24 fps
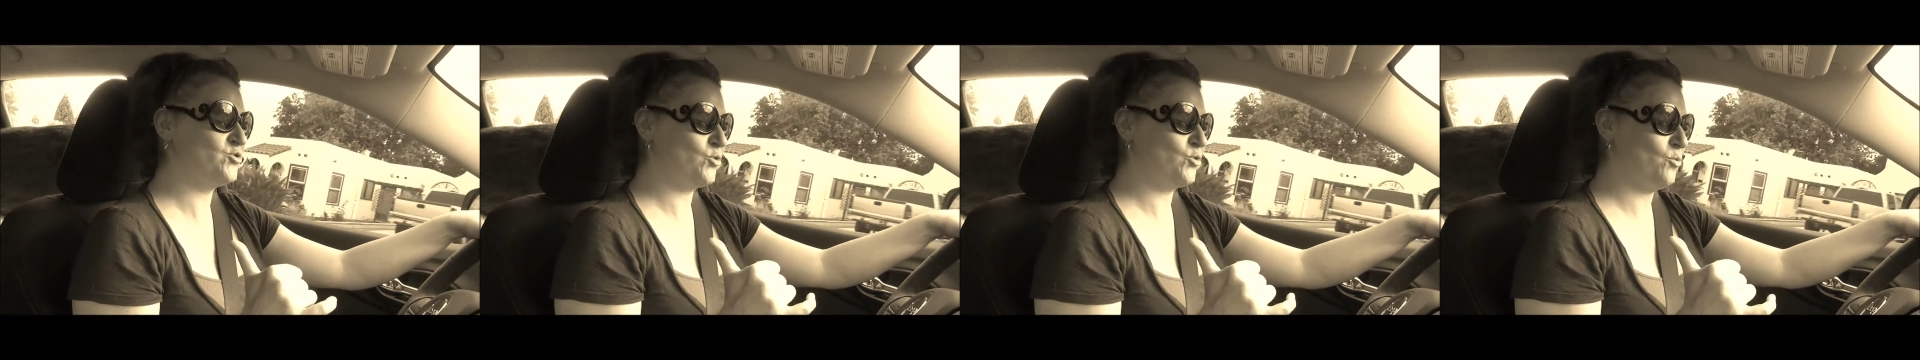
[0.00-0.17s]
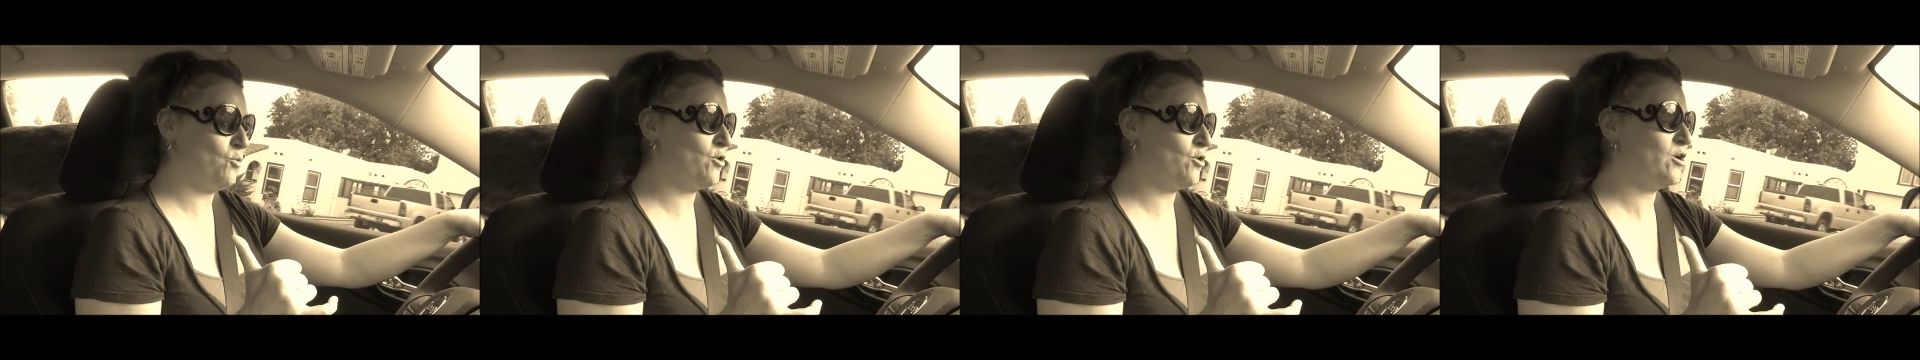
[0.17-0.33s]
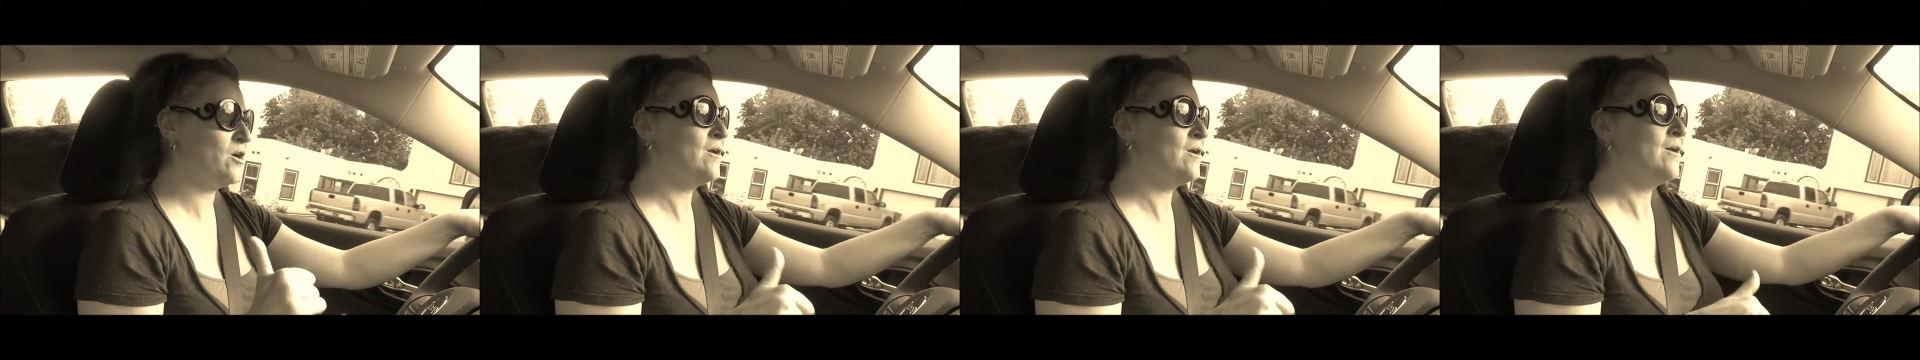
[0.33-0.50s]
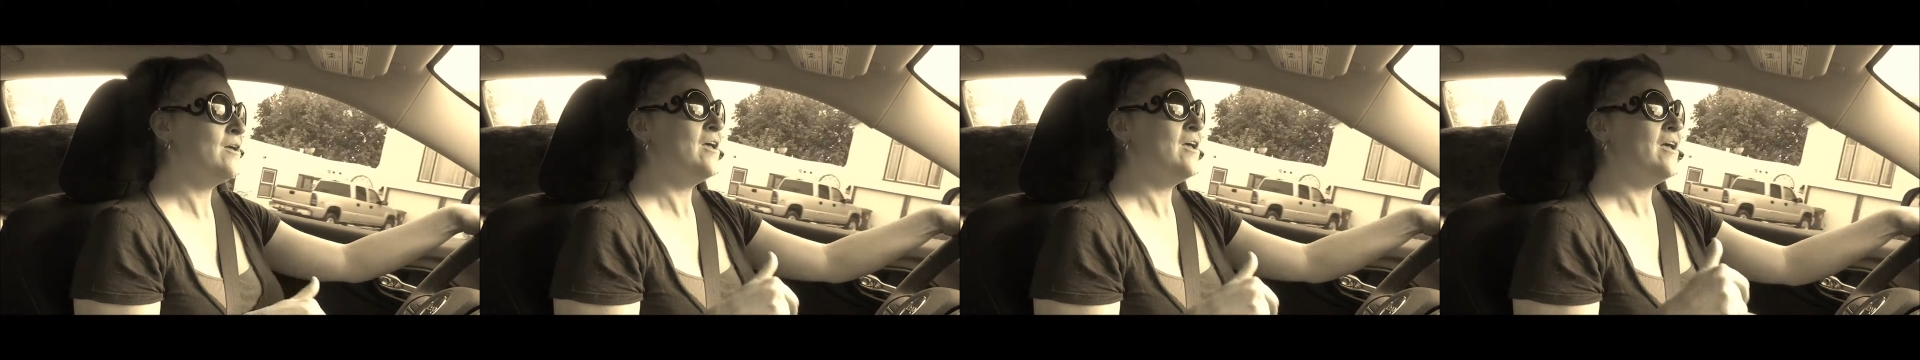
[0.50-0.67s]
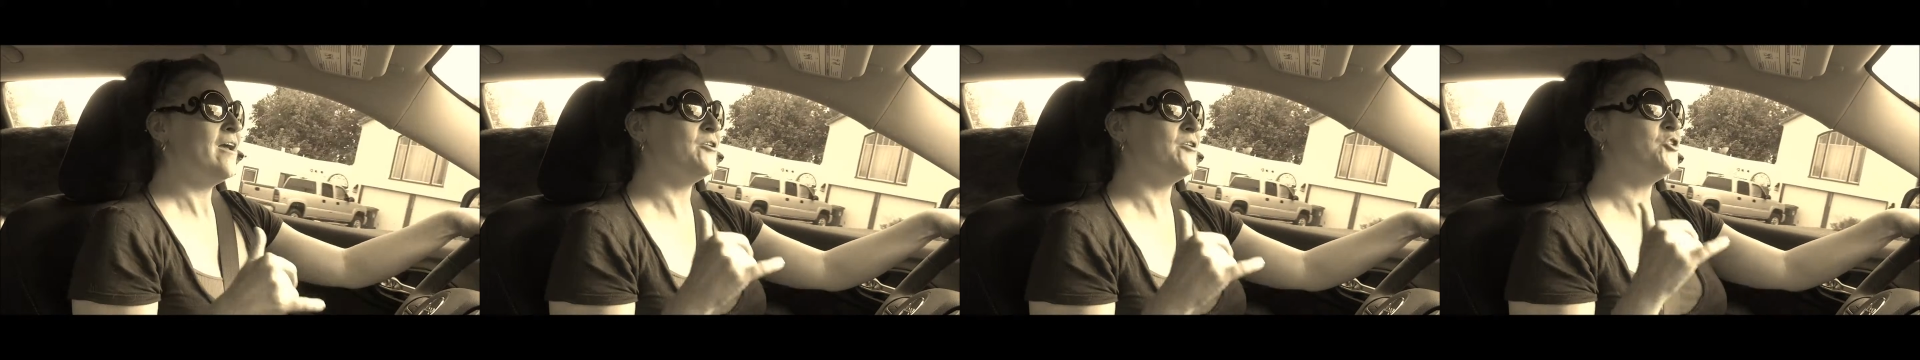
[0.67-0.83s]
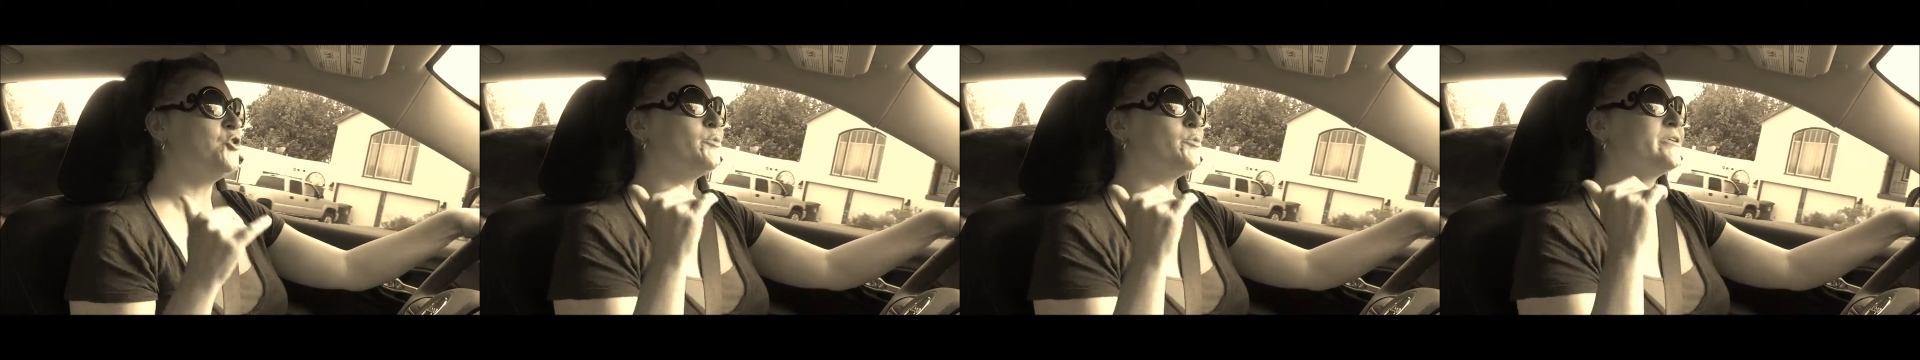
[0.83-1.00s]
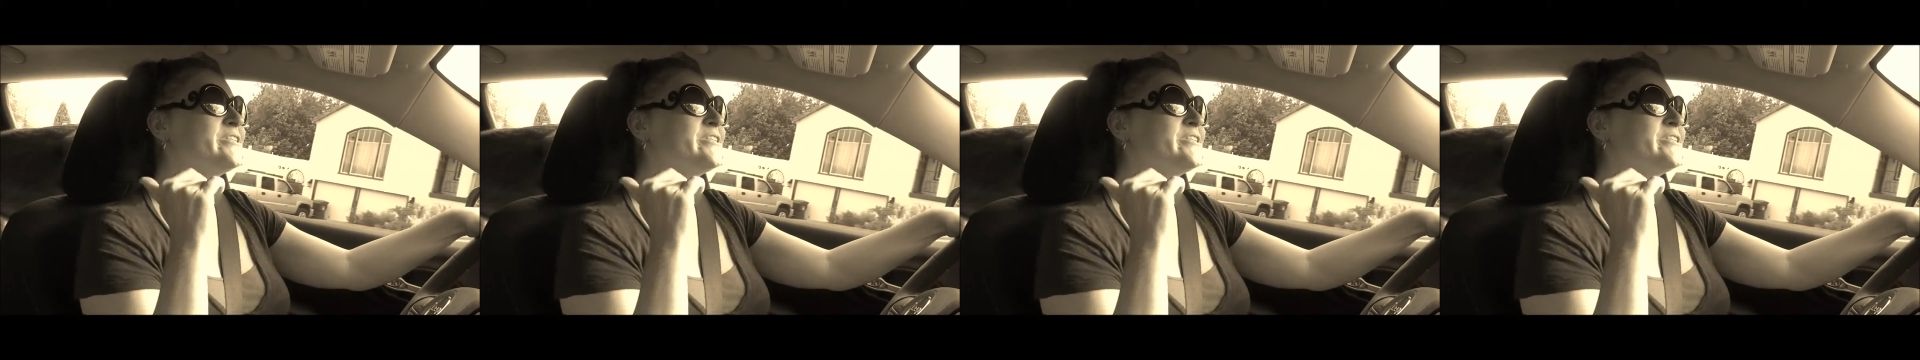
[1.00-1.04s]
door, and you were